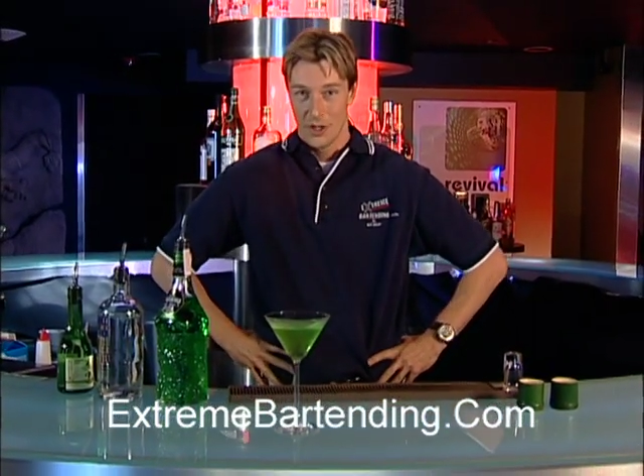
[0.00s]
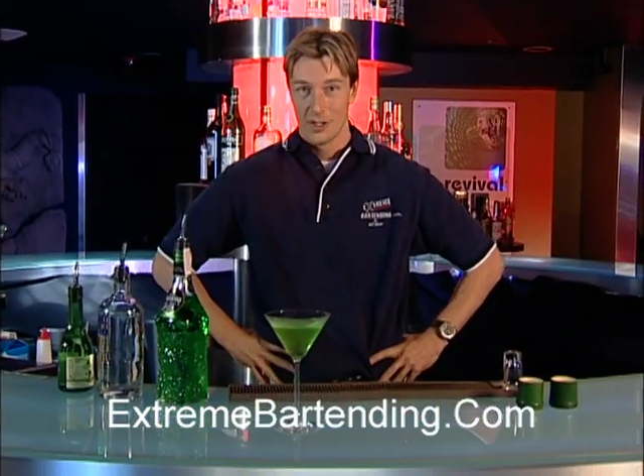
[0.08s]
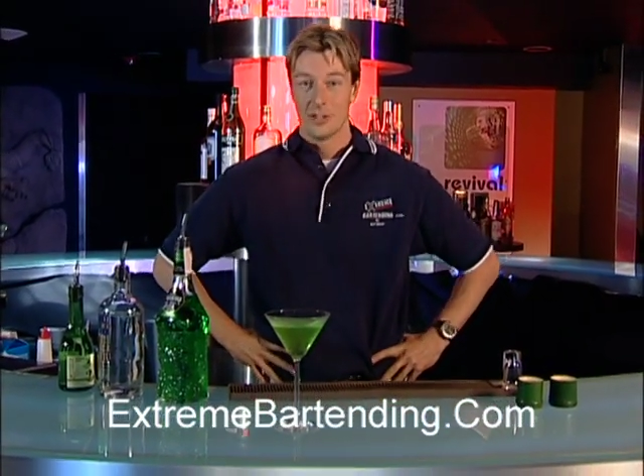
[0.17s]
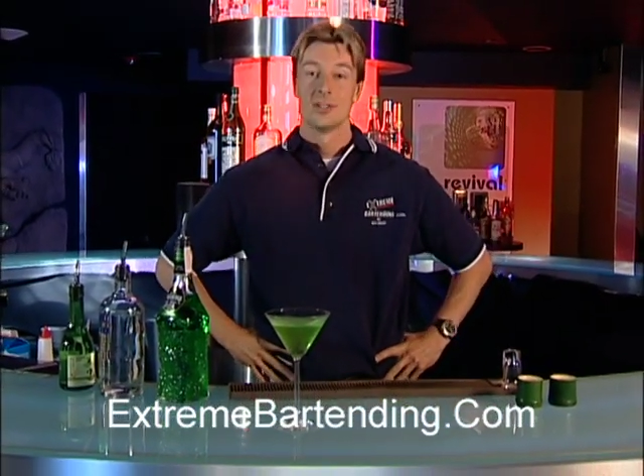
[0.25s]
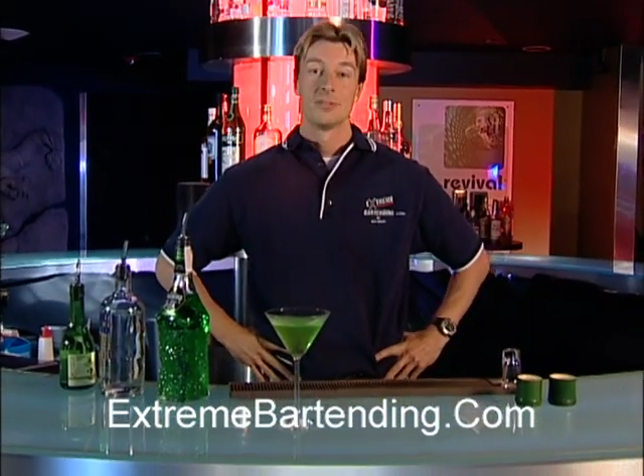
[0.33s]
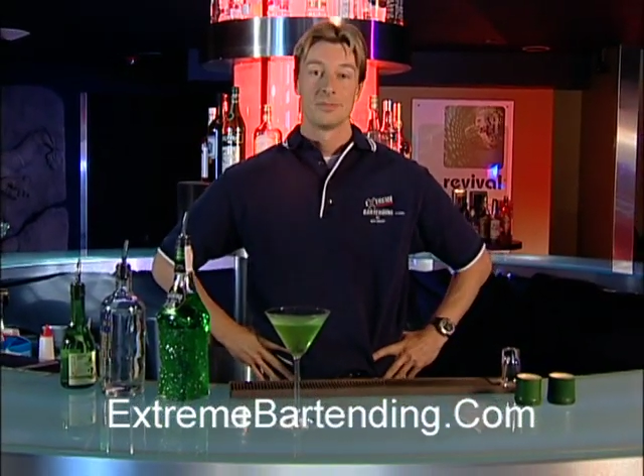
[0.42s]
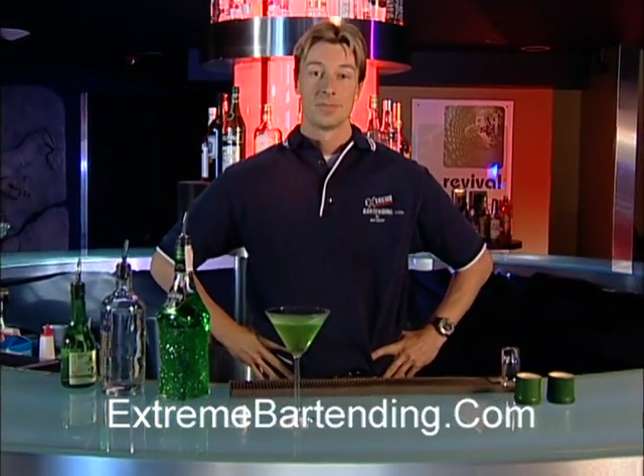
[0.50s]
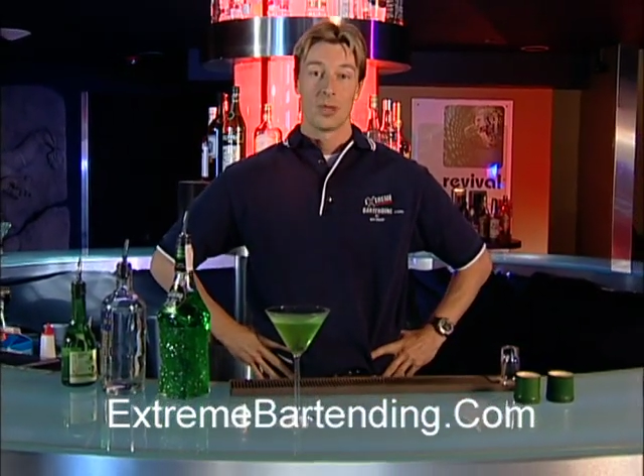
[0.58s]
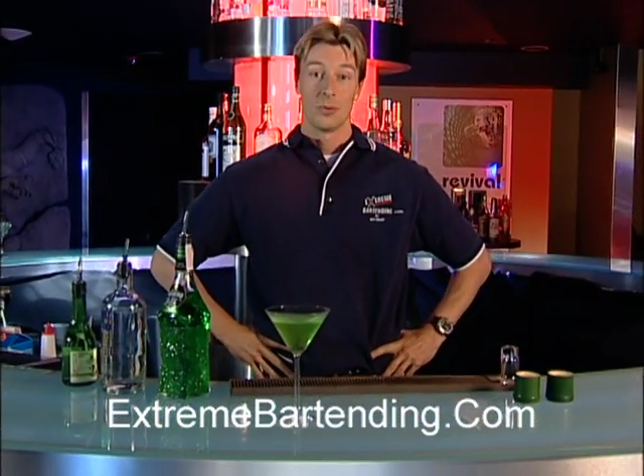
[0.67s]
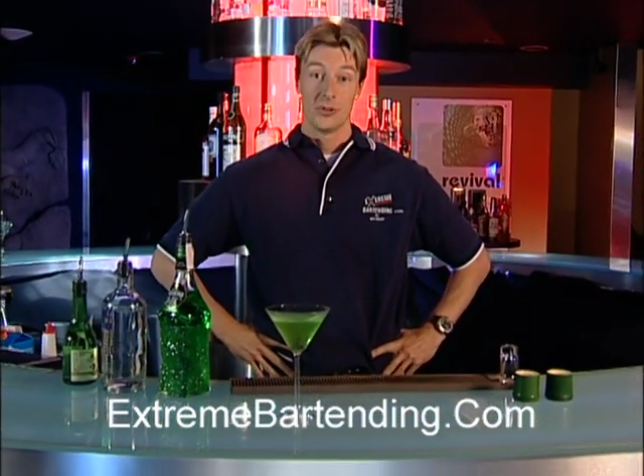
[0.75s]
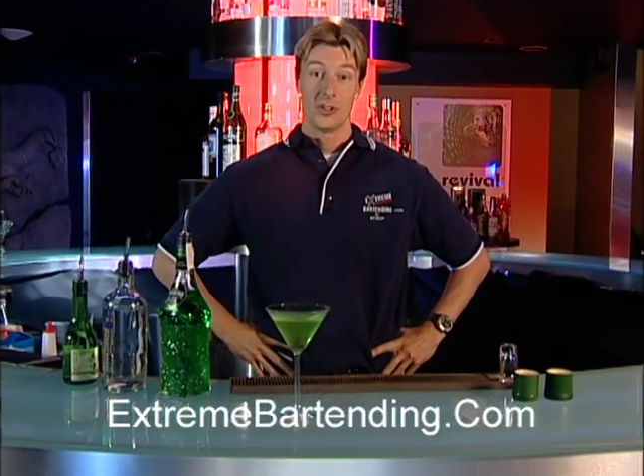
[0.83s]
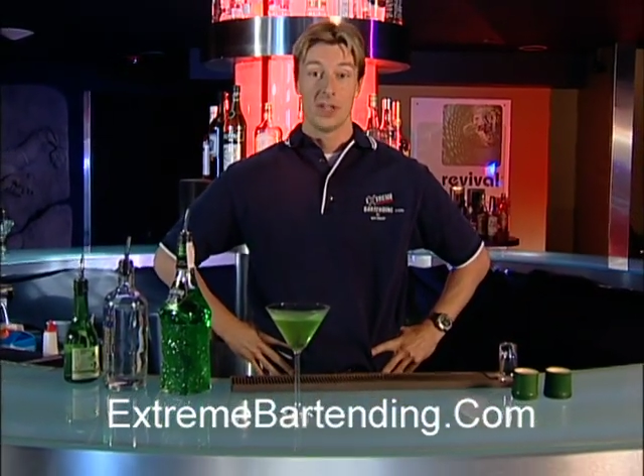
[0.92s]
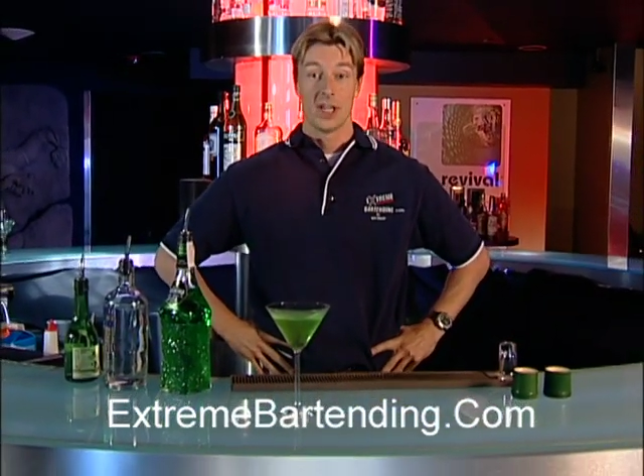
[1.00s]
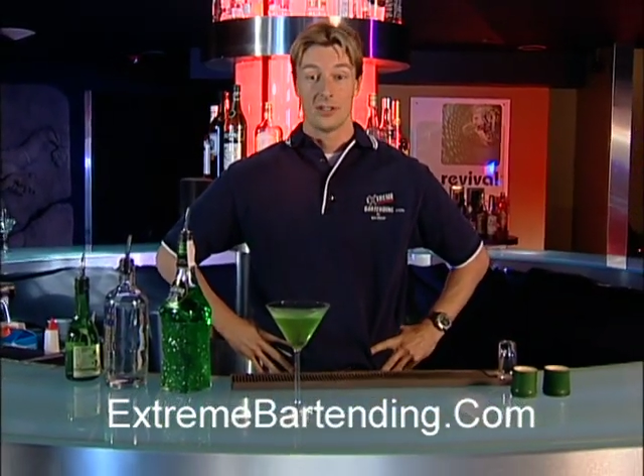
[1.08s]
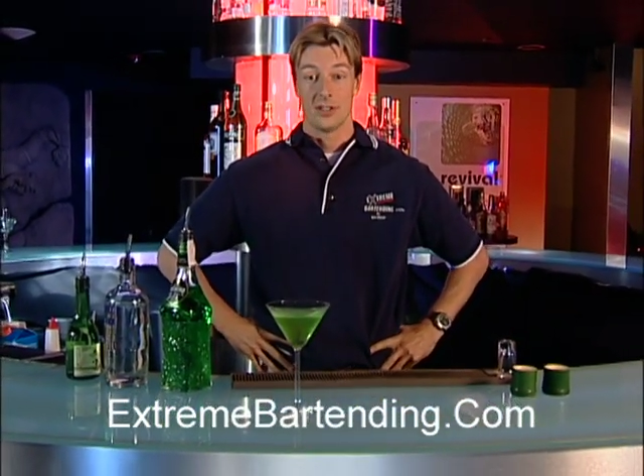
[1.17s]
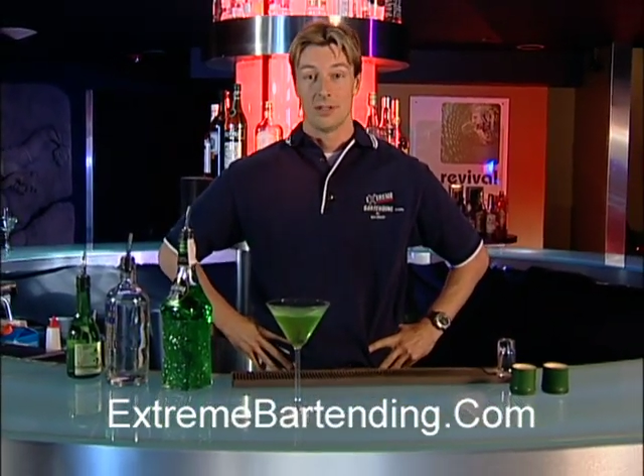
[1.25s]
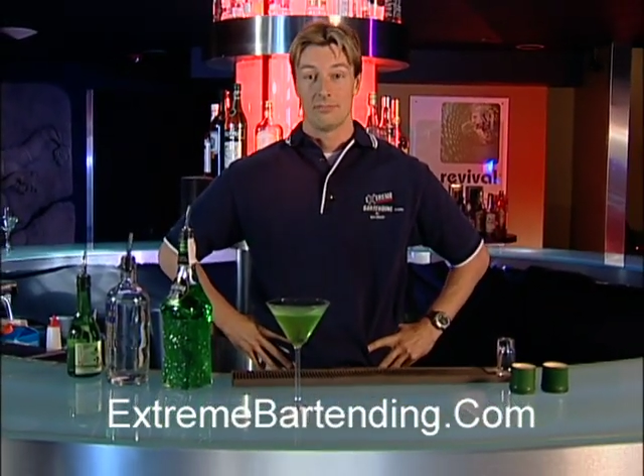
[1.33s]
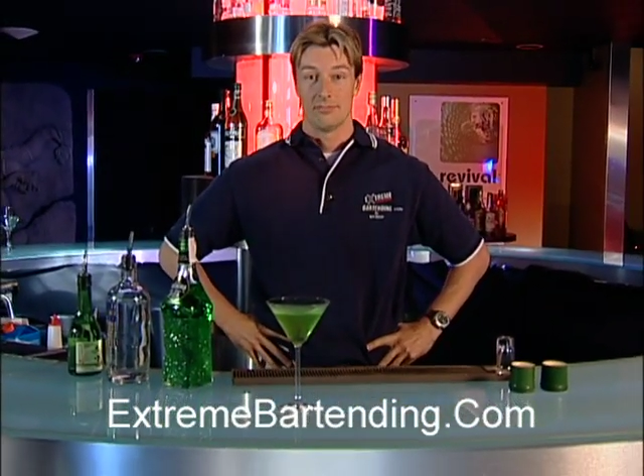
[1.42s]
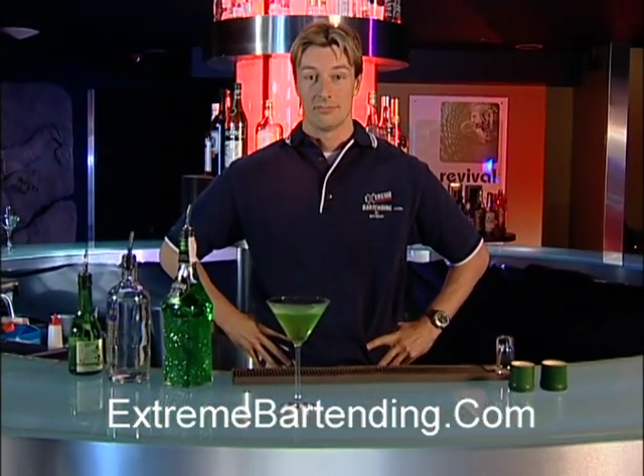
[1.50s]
and we'll see you next time.